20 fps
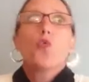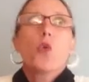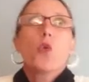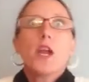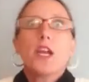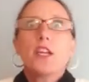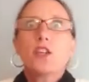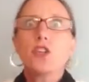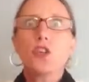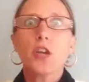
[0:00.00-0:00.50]

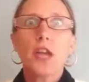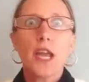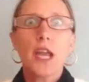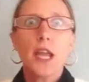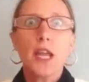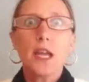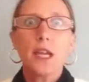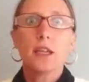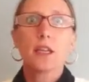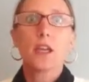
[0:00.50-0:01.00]
raise your
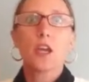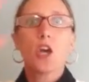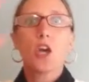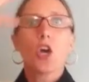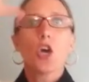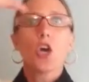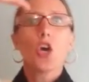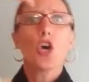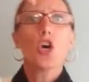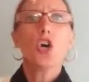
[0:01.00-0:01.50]
hand.
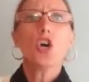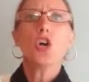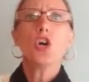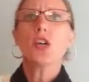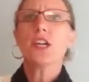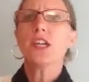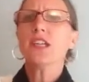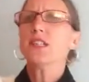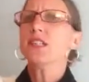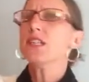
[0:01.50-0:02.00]
Who
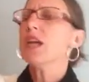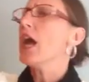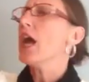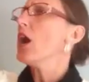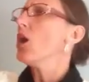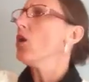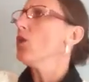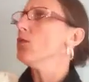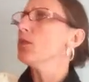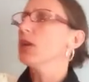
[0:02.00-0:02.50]
can
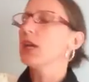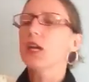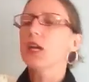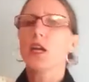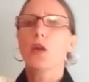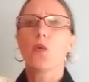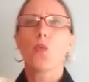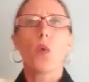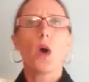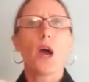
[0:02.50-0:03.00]
tell
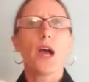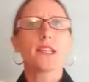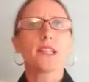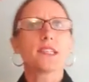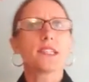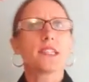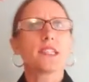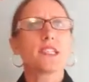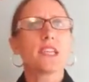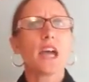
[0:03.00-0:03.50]
me what
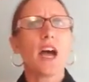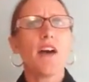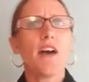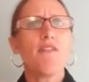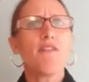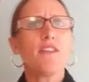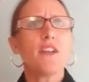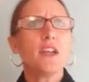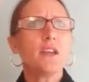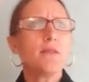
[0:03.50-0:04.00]
7
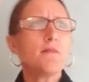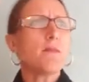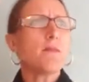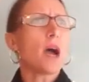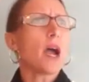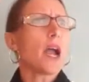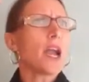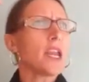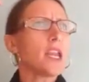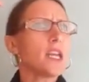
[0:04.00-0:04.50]

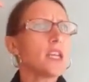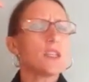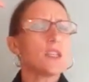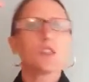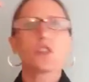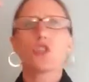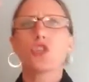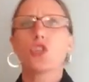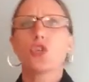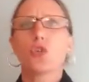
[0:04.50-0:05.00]

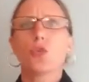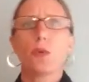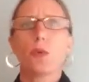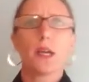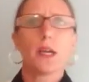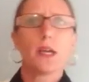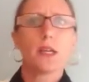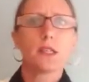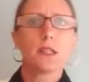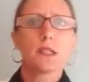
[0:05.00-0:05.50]
minus 2
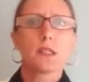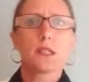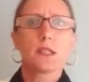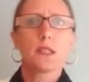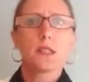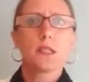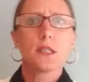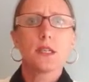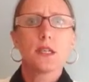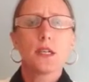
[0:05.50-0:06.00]

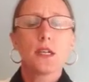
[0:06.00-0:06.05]
is?